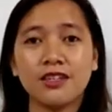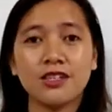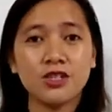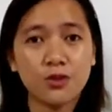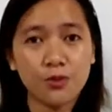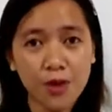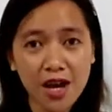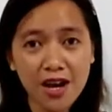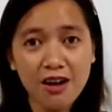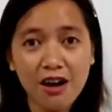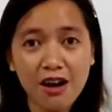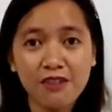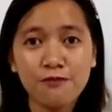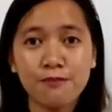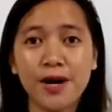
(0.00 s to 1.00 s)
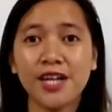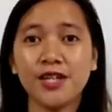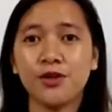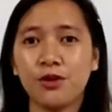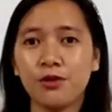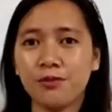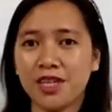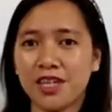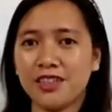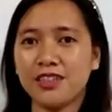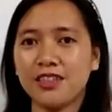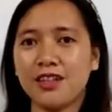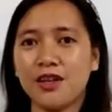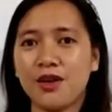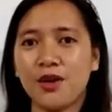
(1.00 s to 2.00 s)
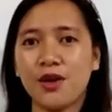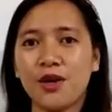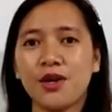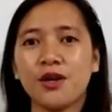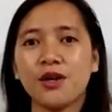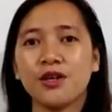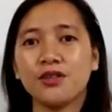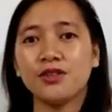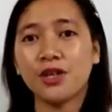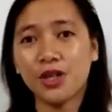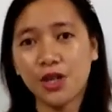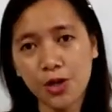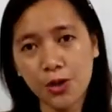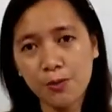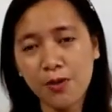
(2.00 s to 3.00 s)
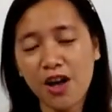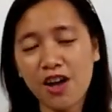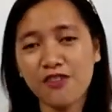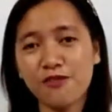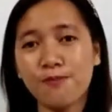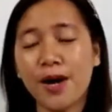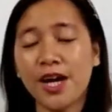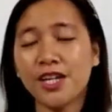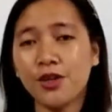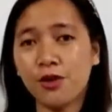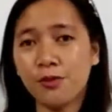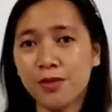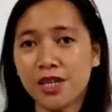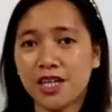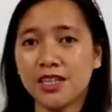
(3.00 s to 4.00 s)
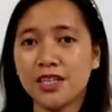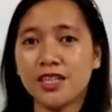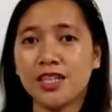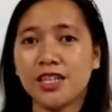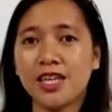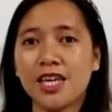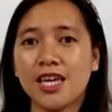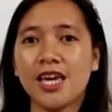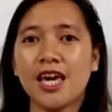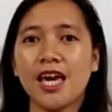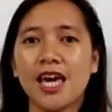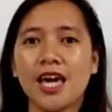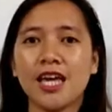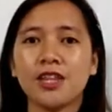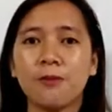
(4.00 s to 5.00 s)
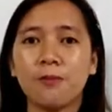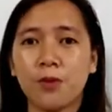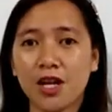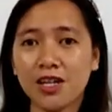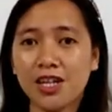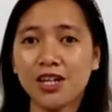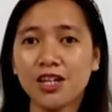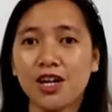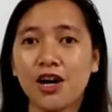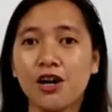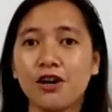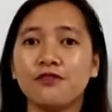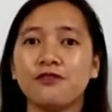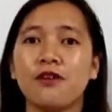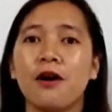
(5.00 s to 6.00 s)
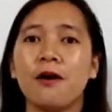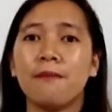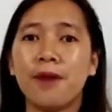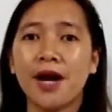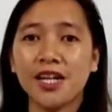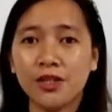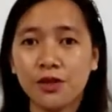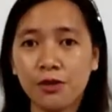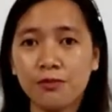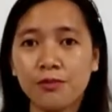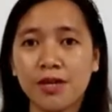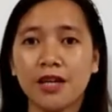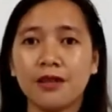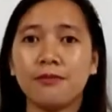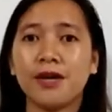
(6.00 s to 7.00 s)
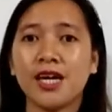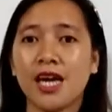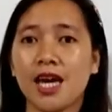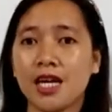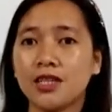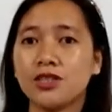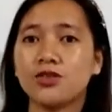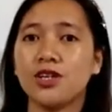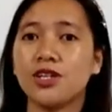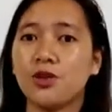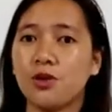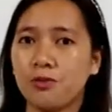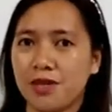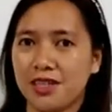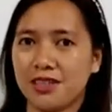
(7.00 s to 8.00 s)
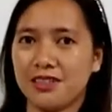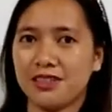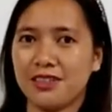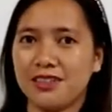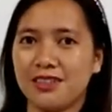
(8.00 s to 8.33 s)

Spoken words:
the square of binomial, the cube of binomial, and the product of binomial by a trinomial.